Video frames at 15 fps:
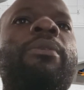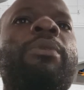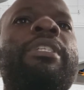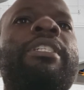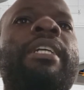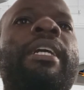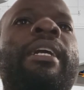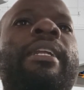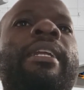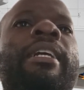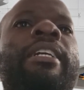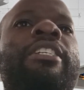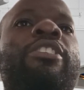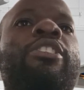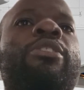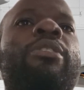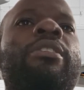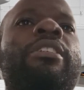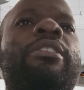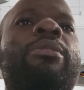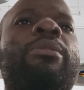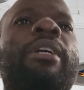which are
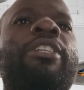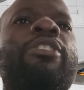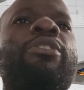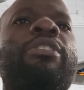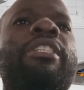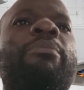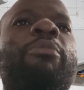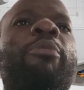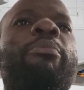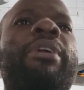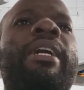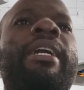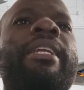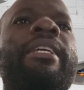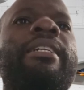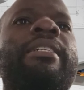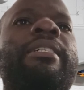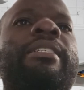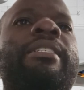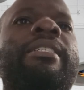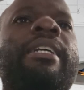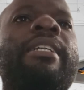installed to a suitable bearing
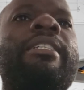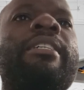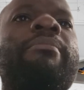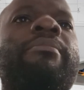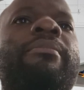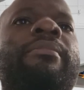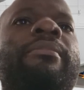stratum,